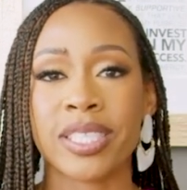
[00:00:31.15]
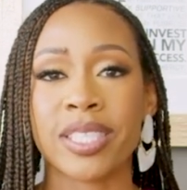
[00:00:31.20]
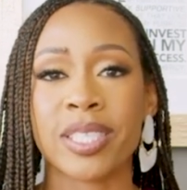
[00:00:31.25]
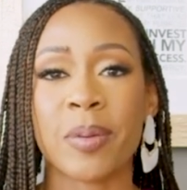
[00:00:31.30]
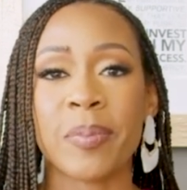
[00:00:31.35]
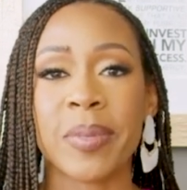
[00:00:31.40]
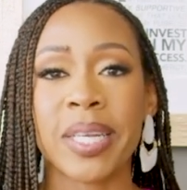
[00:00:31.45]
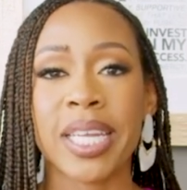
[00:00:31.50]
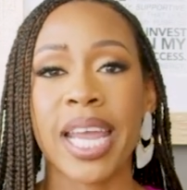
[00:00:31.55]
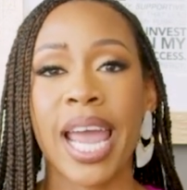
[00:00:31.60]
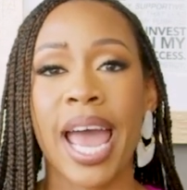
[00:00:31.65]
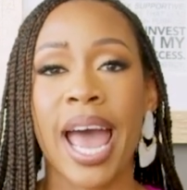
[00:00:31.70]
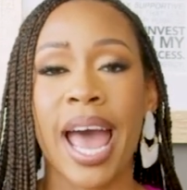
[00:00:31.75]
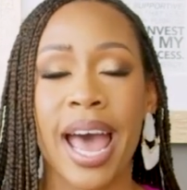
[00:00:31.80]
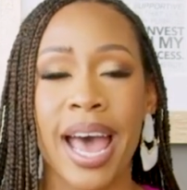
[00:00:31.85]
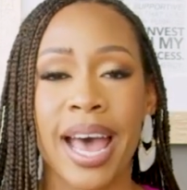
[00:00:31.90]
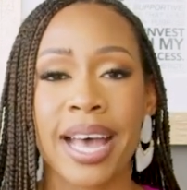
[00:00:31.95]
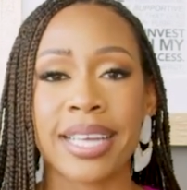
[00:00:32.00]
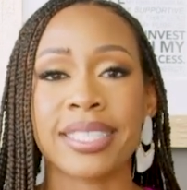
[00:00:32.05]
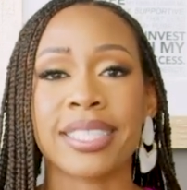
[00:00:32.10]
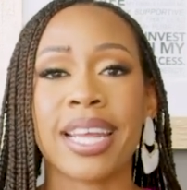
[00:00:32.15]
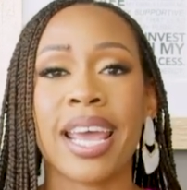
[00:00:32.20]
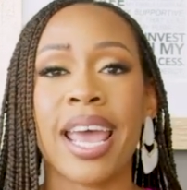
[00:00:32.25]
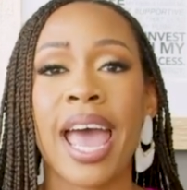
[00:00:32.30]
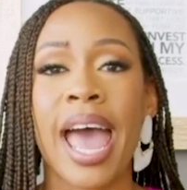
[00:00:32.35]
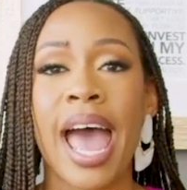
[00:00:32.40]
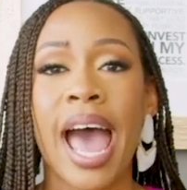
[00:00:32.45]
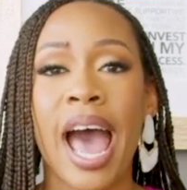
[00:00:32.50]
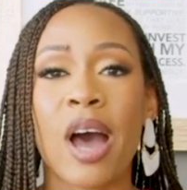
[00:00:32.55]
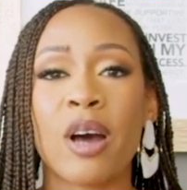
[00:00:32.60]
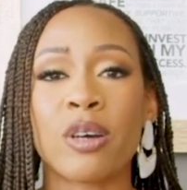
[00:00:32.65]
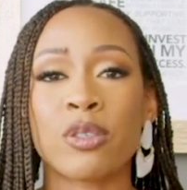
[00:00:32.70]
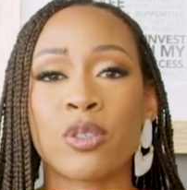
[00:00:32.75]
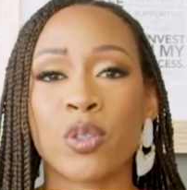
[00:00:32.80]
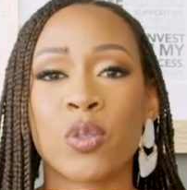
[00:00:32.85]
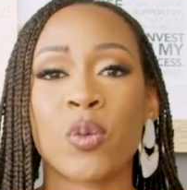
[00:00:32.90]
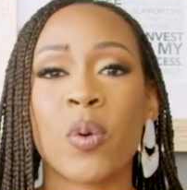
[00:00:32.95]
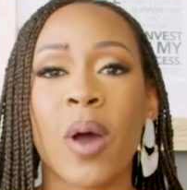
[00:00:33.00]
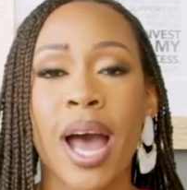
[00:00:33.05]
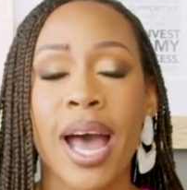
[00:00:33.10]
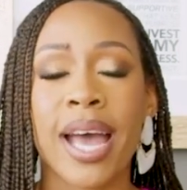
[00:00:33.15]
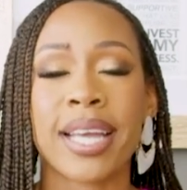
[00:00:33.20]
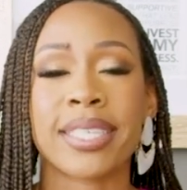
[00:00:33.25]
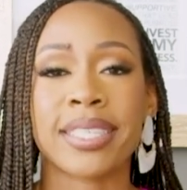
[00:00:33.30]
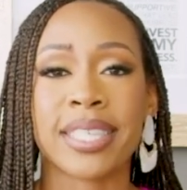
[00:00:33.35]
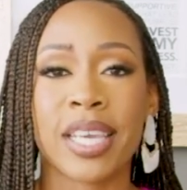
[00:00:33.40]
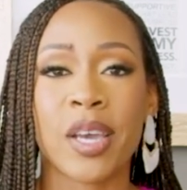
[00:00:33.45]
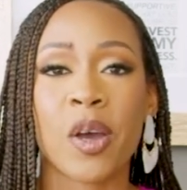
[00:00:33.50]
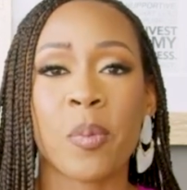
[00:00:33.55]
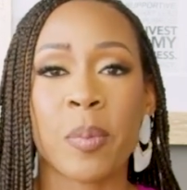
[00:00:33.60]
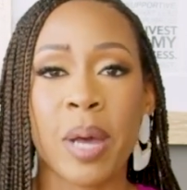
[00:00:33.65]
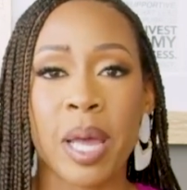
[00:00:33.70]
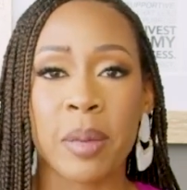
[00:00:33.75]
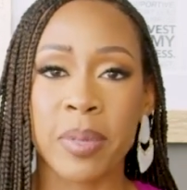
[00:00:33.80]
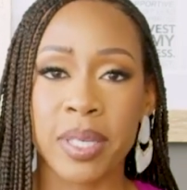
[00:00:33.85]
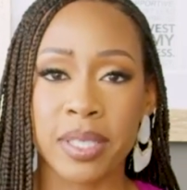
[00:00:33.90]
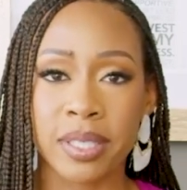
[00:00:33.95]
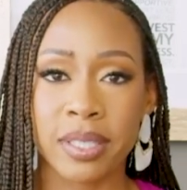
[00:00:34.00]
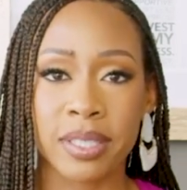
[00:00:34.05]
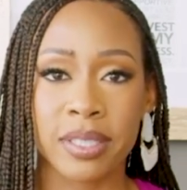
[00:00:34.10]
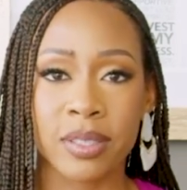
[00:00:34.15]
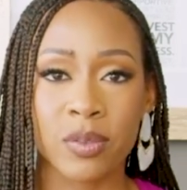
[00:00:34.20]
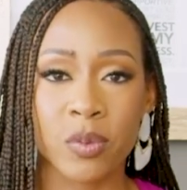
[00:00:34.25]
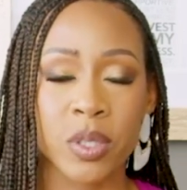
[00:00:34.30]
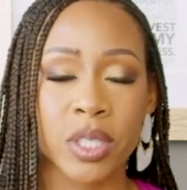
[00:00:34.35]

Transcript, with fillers: Somebody asked, "How do I scale my business?"